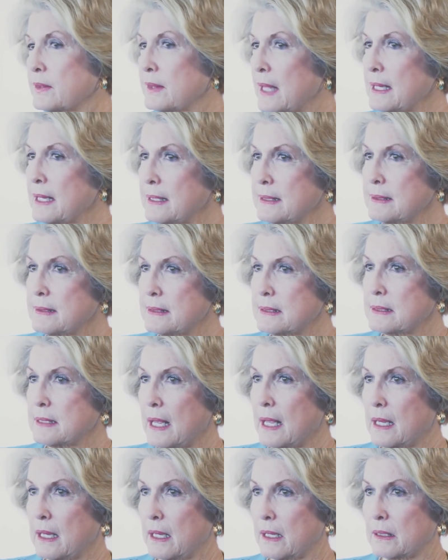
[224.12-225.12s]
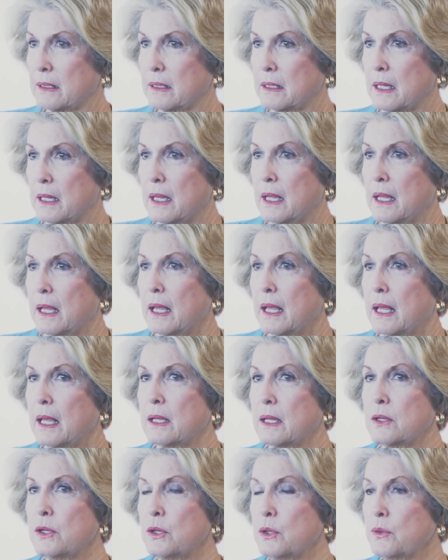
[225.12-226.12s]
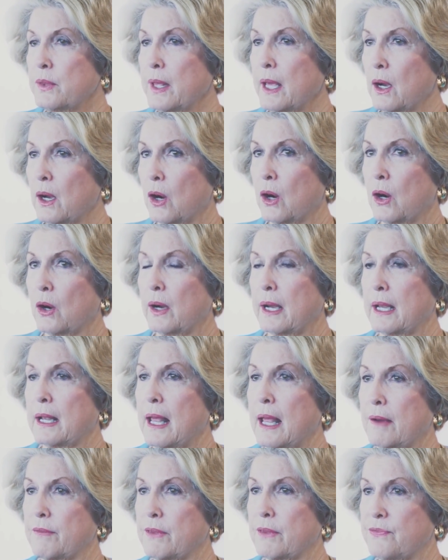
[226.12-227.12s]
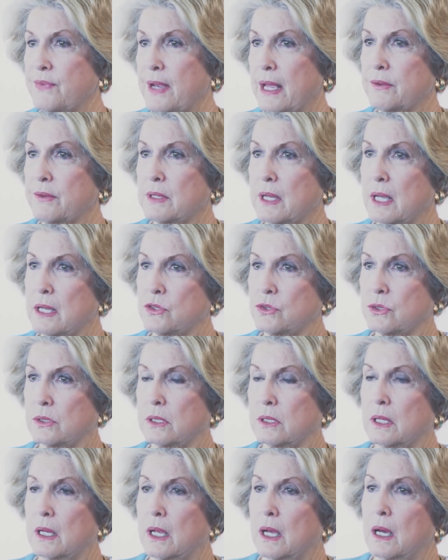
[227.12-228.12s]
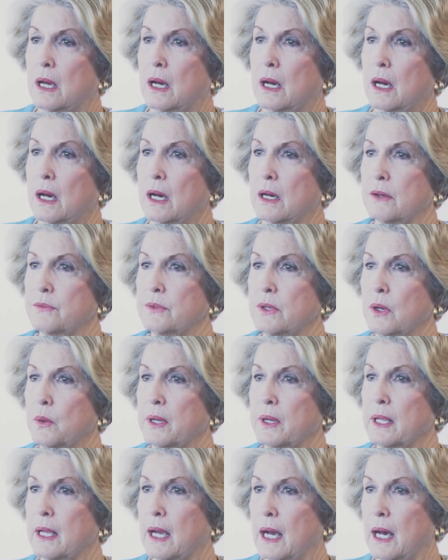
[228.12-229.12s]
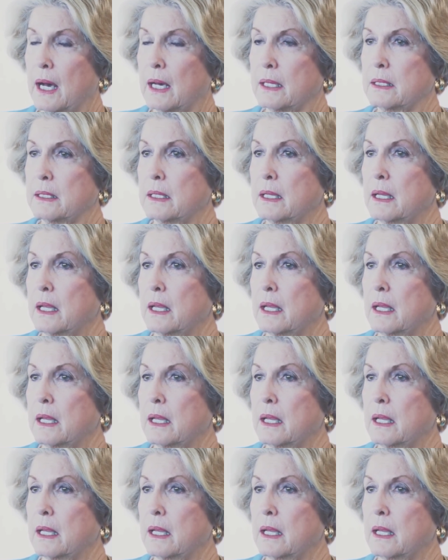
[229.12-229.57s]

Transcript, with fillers: That they can stand in who they are and have the foundation of knowing God.